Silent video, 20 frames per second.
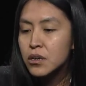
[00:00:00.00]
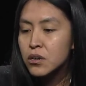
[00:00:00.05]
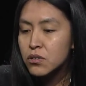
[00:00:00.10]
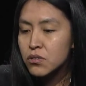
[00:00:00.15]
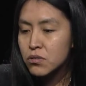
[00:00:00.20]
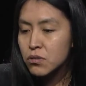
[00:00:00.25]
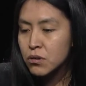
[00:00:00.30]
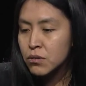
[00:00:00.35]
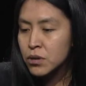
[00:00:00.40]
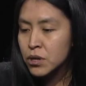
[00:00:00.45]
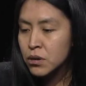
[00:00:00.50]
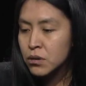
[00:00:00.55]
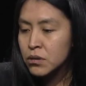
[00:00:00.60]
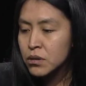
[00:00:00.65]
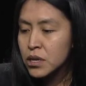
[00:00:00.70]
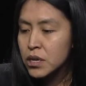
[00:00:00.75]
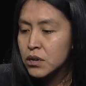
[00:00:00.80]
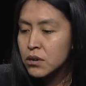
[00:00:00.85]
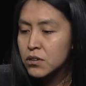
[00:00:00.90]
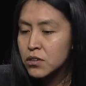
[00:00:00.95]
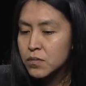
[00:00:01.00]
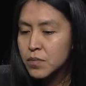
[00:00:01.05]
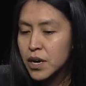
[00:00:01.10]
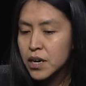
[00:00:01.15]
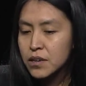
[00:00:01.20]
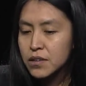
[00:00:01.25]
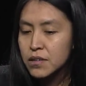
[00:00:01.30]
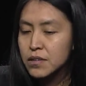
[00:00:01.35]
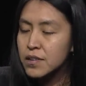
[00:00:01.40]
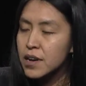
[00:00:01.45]
So it only goes
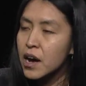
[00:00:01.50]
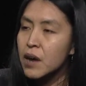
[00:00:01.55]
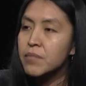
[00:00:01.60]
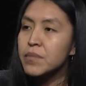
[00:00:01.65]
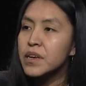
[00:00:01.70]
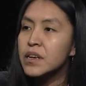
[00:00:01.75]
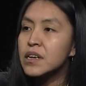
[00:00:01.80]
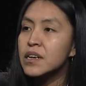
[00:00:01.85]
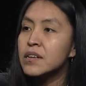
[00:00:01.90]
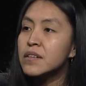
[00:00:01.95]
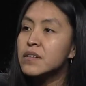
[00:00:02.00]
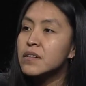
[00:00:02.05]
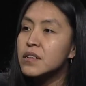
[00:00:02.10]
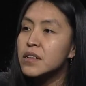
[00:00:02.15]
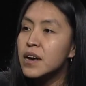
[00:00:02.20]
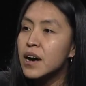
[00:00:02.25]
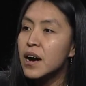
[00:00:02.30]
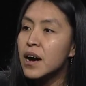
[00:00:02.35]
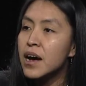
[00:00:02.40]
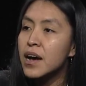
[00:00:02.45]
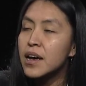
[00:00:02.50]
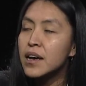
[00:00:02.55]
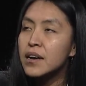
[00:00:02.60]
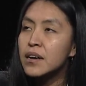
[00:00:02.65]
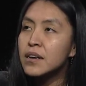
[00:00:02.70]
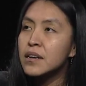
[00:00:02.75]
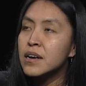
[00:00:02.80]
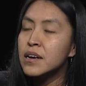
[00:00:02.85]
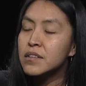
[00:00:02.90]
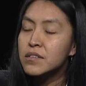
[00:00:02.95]
back to tapping into that.
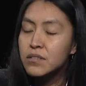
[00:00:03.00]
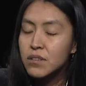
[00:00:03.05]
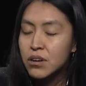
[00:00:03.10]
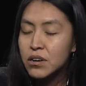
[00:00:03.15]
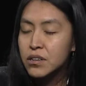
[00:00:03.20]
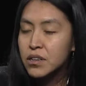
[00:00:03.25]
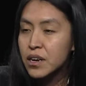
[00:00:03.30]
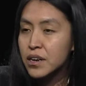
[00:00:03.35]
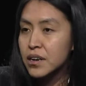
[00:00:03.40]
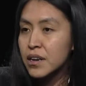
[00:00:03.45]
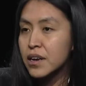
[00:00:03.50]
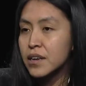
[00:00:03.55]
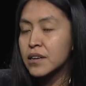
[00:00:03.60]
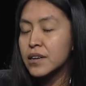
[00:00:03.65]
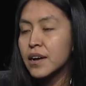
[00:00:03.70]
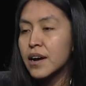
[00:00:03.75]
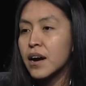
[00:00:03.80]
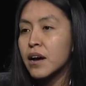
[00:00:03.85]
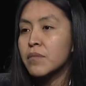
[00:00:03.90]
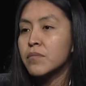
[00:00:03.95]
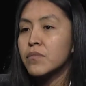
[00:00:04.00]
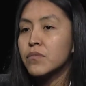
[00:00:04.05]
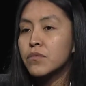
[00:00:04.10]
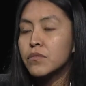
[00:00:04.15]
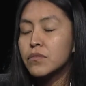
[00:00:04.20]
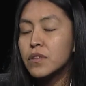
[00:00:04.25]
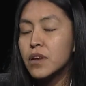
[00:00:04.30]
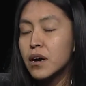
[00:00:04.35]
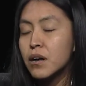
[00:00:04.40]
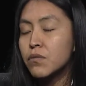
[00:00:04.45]
And I saw that at camp,
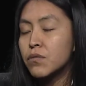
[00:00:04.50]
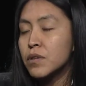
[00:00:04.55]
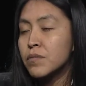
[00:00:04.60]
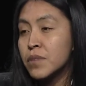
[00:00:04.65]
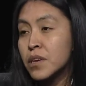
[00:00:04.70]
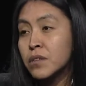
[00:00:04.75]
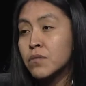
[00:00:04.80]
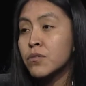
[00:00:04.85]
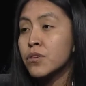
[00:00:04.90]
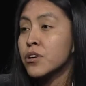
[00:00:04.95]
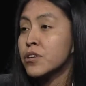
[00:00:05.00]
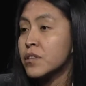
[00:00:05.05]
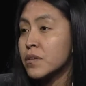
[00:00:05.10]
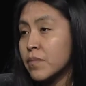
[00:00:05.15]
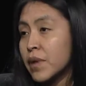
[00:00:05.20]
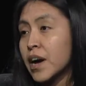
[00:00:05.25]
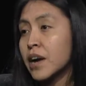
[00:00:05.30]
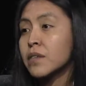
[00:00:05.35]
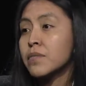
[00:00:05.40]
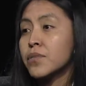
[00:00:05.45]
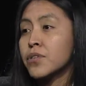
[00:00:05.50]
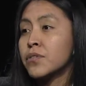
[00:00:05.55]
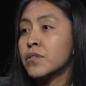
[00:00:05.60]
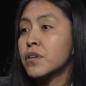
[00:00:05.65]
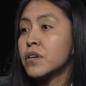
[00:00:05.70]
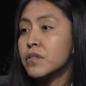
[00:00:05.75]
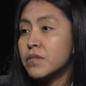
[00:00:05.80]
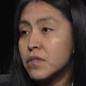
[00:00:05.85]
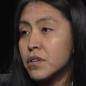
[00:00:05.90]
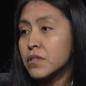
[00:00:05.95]
that women were the backbone
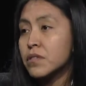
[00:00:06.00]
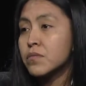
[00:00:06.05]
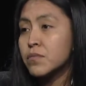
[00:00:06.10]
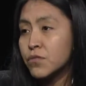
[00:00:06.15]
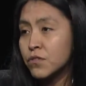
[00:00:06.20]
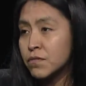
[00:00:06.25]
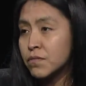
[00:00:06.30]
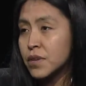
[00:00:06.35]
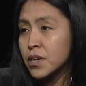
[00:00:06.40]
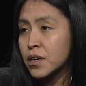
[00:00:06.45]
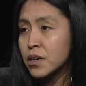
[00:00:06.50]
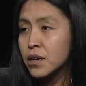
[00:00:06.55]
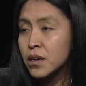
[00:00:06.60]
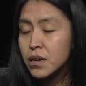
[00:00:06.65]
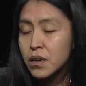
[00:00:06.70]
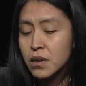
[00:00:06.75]
of this movement.